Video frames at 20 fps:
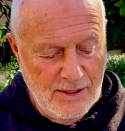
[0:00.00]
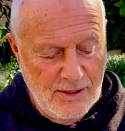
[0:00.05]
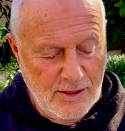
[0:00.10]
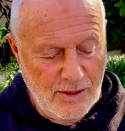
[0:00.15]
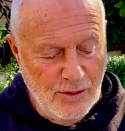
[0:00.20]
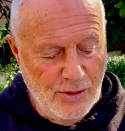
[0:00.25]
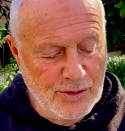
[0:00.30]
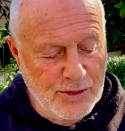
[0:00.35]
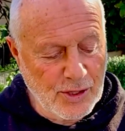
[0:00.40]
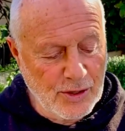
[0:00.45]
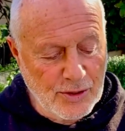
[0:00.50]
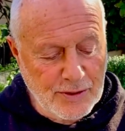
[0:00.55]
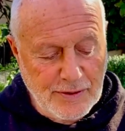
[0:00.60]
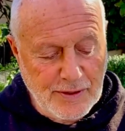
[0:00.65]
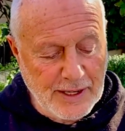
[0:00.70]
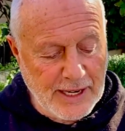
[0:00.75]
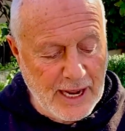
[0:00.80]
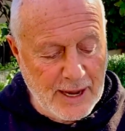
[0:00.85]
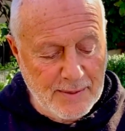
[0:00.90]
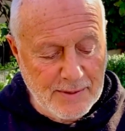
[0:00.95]
Or to look for a
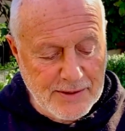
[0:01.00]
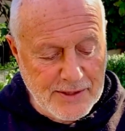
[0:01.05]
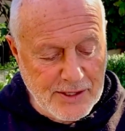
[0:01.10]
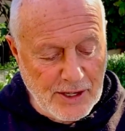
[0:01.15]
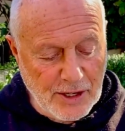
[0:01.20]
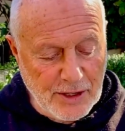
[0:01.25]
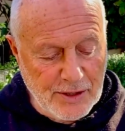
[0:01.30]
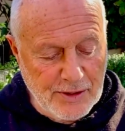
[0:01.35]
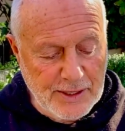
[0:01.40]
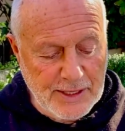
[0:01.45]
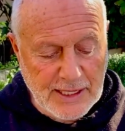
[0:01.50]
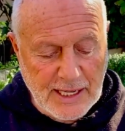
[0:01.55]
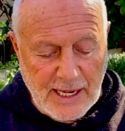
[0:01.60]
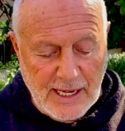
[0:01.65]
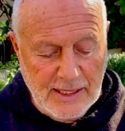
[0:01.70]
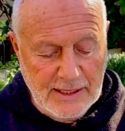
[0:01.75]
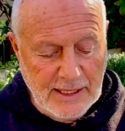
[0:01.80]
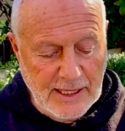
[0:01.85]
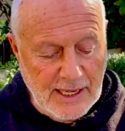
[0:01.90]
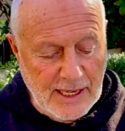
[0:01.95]
game of soccer in the
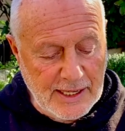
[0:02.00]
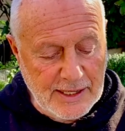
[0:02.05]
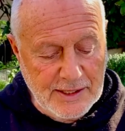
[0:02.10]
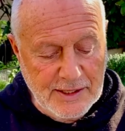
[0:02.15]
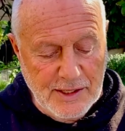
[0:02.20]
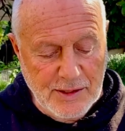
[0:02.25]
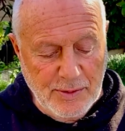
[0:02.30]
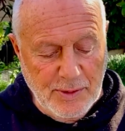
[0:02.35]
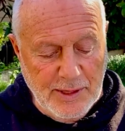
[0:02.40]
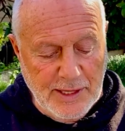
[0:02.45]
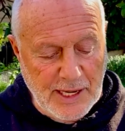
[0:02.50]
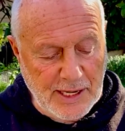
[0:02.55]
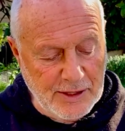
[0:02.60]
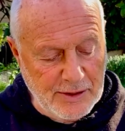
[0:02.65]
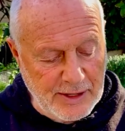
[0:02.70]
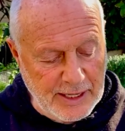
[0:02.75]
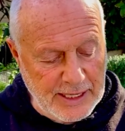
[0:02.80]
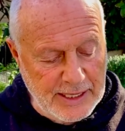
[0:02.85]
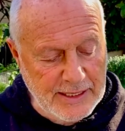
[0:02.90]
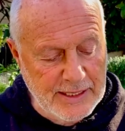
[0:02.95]
Carlton Gardens with young
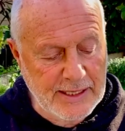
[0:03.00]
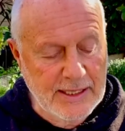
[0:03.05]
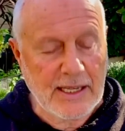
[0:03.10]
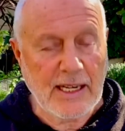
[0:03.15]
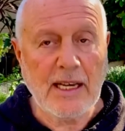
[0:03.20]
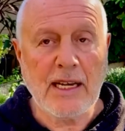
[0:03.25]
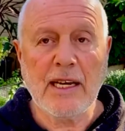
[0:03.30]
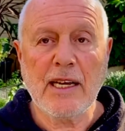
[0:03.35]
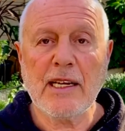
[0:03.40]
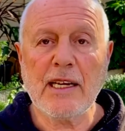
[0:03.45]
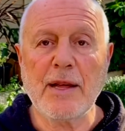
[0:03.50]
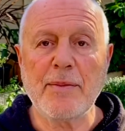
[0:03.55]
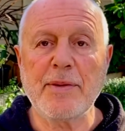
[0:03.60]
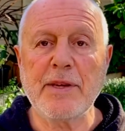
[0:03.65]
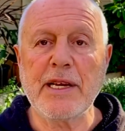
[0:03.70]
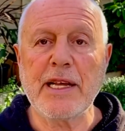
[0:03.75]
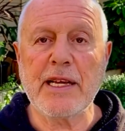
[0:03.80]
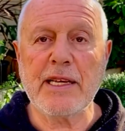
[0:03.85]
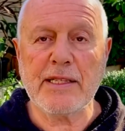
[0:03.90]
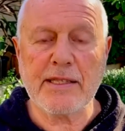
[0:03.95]
Greeks,
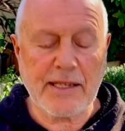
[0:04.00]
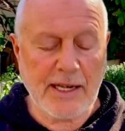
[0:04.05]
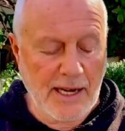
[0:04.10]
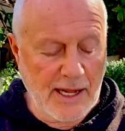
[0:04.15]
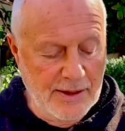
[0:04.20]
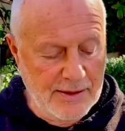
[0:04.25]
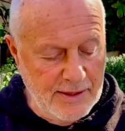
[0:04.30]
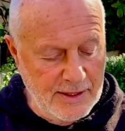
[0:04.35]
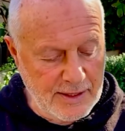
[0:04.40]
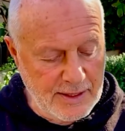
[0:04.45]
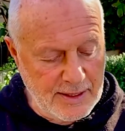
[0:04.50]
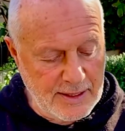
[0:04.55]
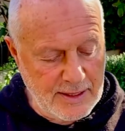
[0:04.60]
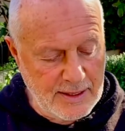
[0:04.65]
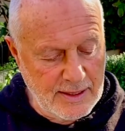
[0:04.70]
Lebanese and others.